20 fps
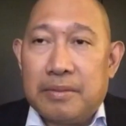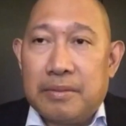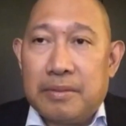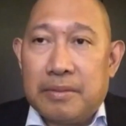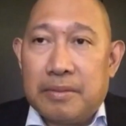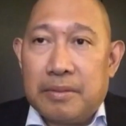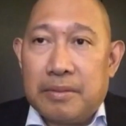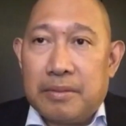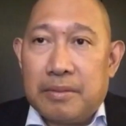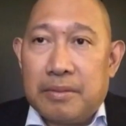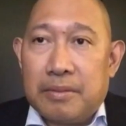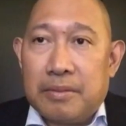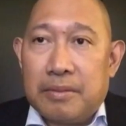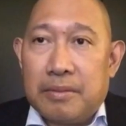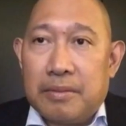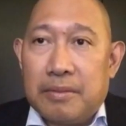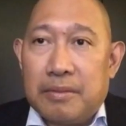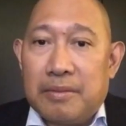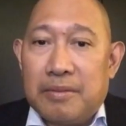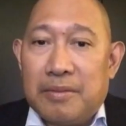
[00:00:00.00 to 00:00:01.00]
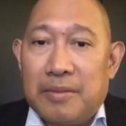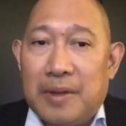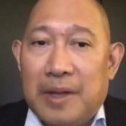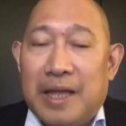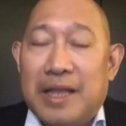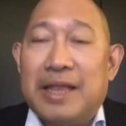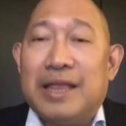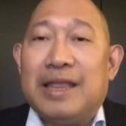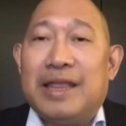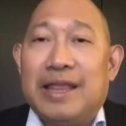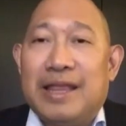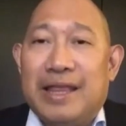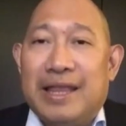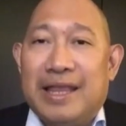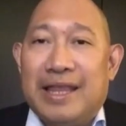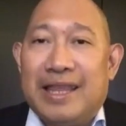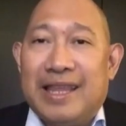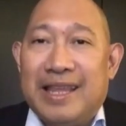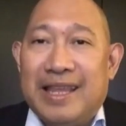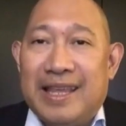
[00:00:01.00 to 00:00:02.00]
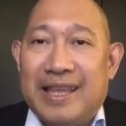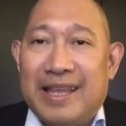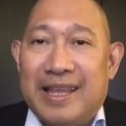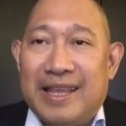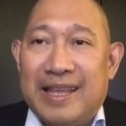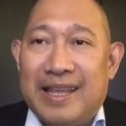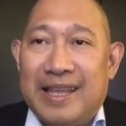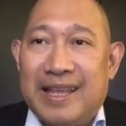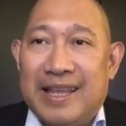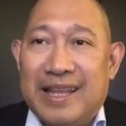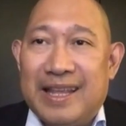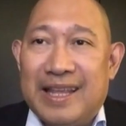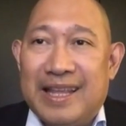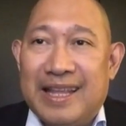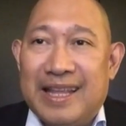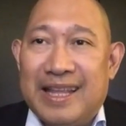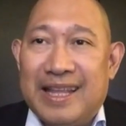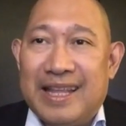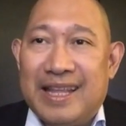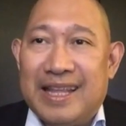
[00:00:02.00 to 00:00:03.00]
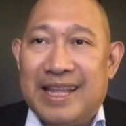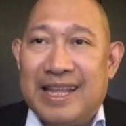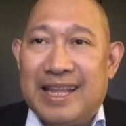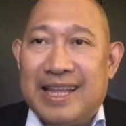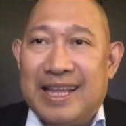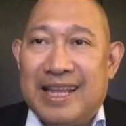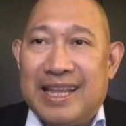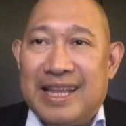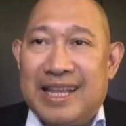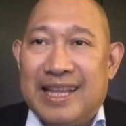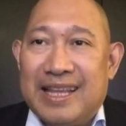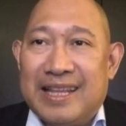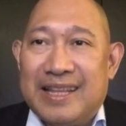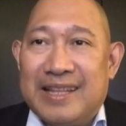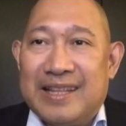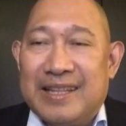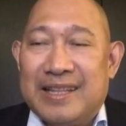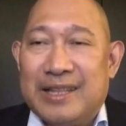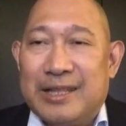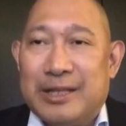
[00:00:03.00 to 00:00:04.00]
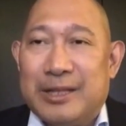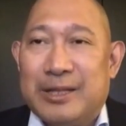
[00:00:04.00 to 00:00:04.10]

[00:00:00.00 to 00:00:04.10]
(not speaking)